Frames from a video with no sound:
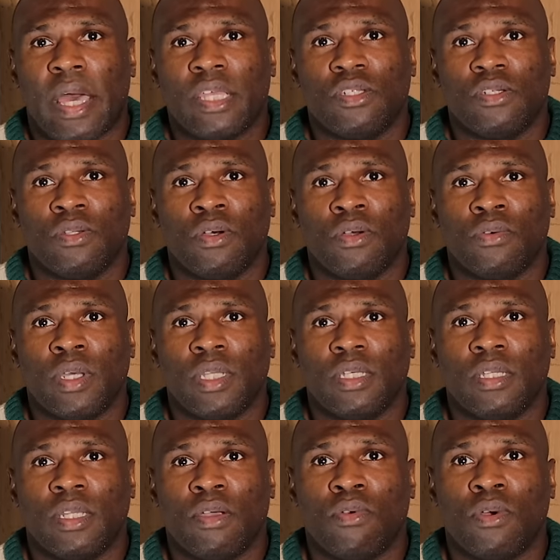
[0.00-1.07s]
As you know
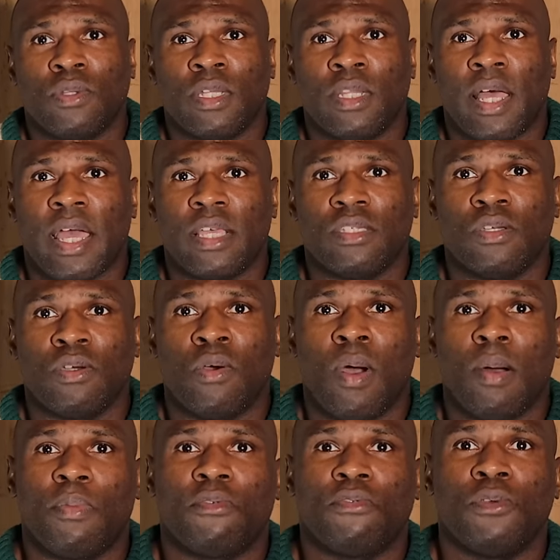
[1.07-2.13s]
already, they roll the dice. You go
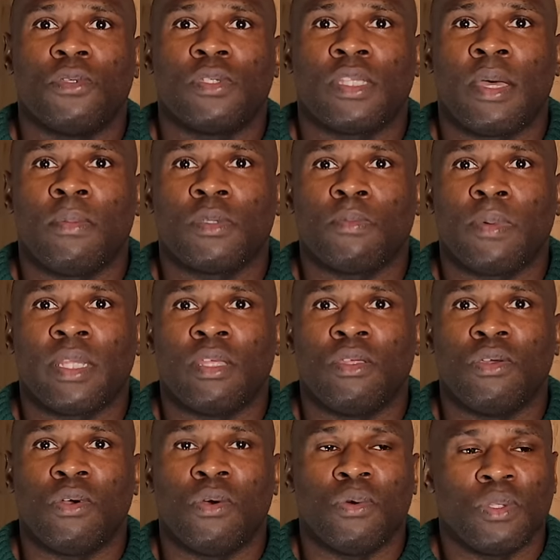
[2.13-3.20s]
up a few steps, but
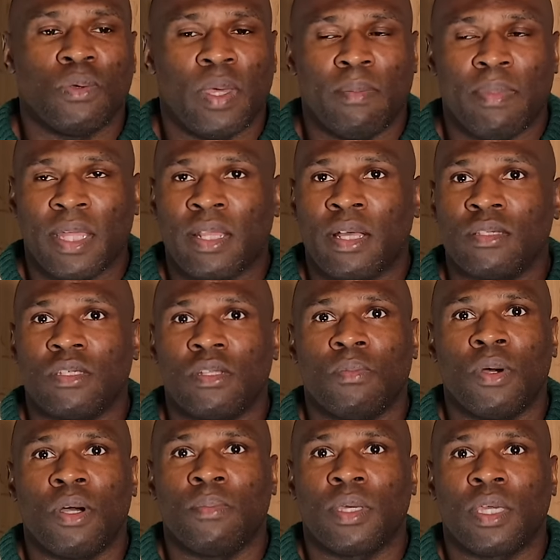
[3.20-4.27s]
then you go all the way back down to the
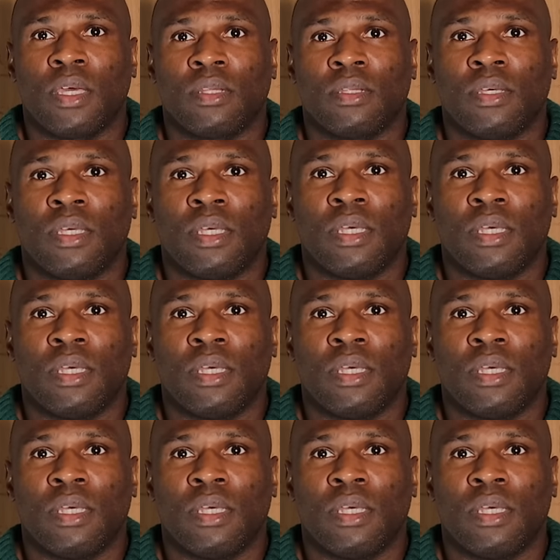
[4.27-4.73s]
bottom again.